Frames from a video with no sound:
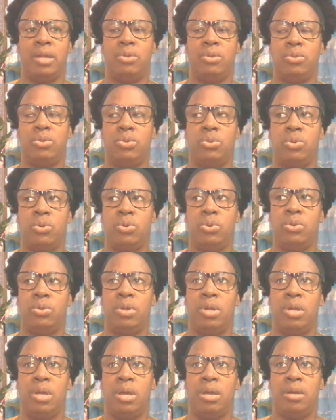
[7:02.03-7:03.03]
I don't know.
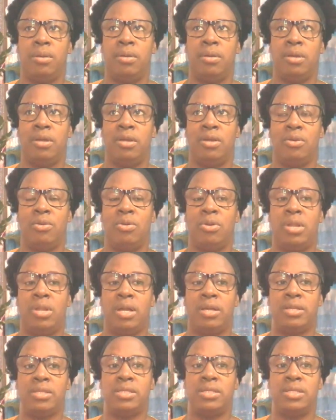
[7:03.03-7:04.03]
God
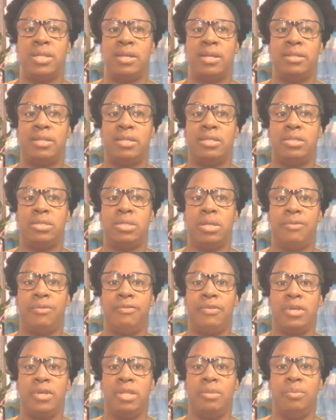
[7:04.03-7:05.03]
has started
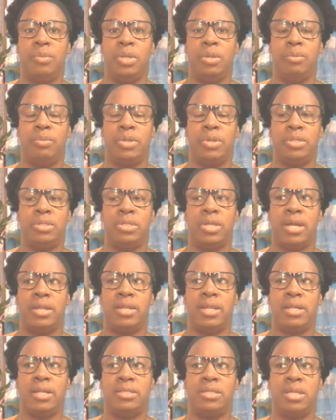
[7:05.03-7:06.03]
something in me, but at
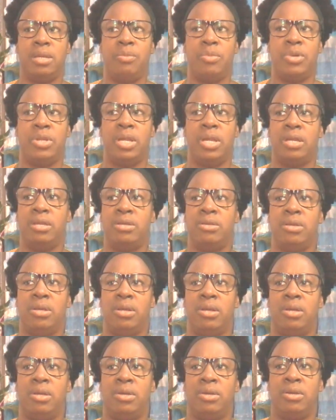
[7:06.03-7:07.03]
that time when I
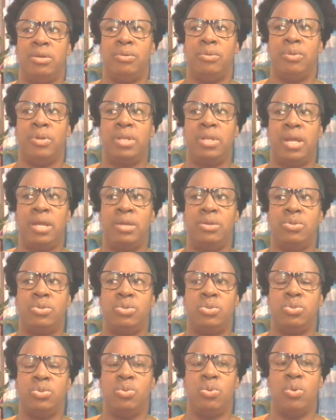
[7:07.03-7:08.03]

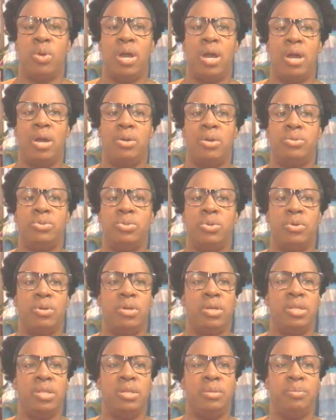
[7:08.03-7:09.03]
used to go out or
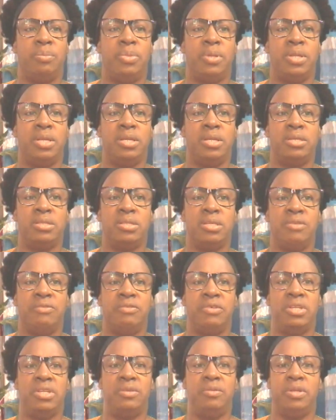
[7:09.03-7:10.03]
any place,
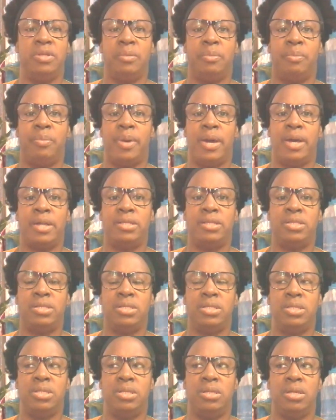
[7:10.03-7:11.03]
even in a
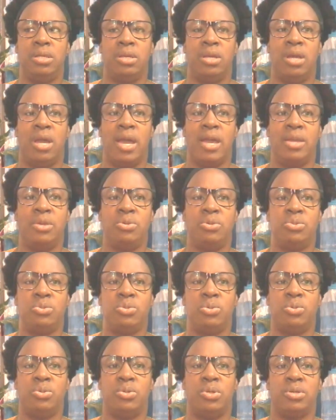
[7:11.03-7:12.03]
party, I used
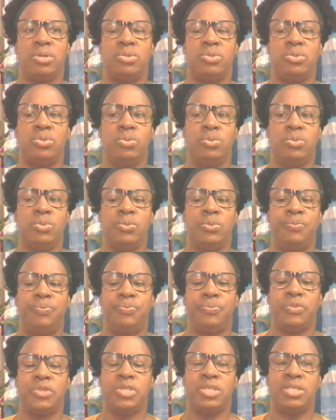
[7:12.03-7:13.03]
to
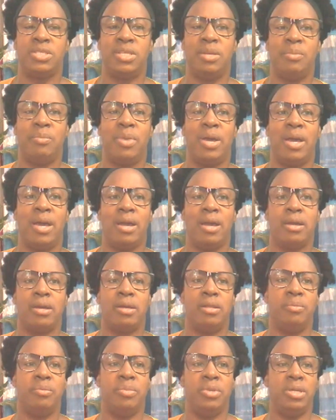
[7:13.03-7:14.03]
stay back
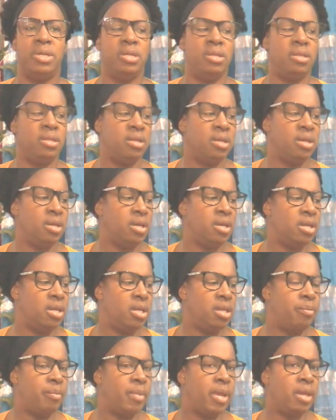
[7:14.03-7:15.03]
and being
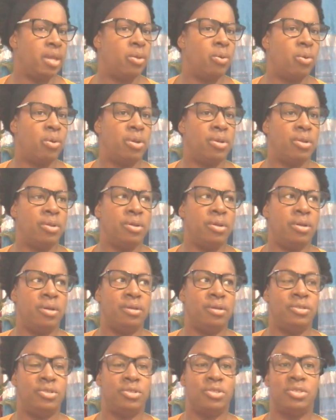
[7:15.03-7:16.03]
in my
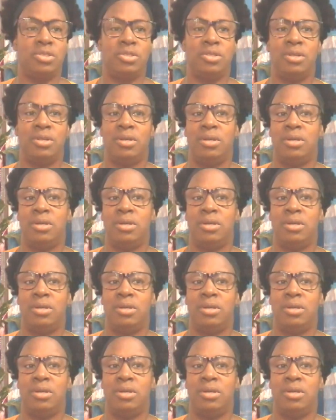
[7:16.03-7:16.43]
corner, just